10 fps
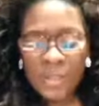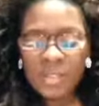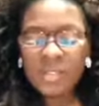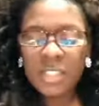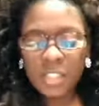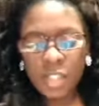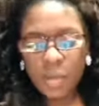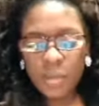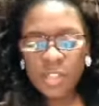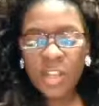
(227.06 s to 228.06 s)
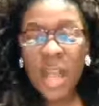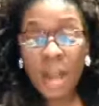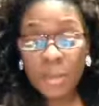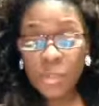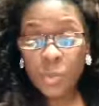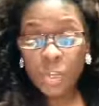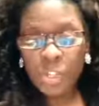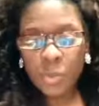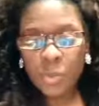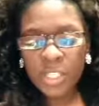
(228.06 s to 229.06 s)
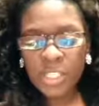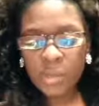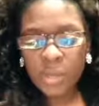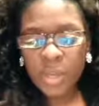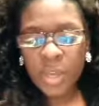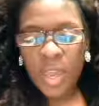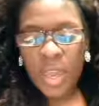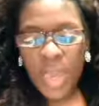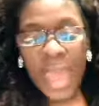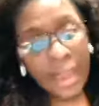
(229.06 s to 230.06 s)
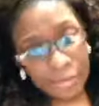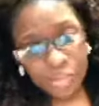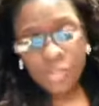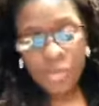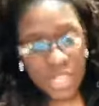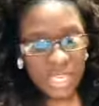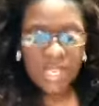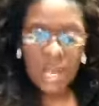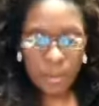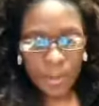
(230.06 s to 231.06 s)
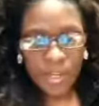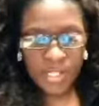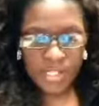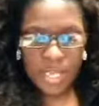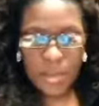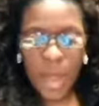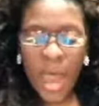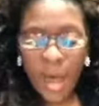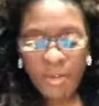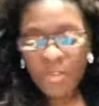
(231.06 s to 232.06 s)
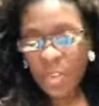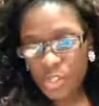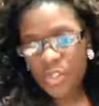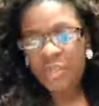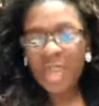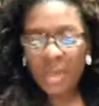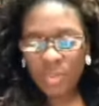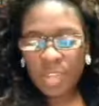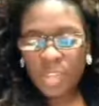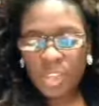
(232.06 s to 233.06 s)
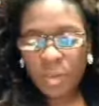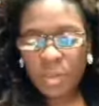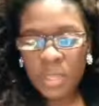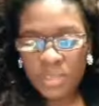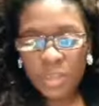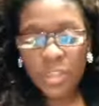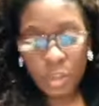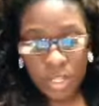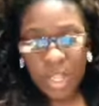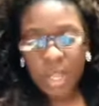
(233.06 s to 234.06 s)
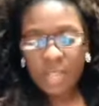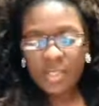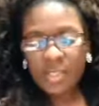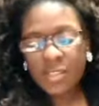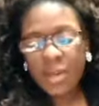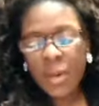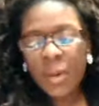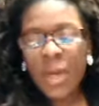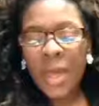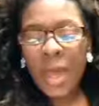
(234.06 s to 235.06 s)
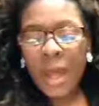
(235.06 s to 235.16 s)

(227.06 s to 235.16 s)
basically determines on how much work you're willing to put after you take that bar exam, how fierce of an advocate you'll be for your clients. So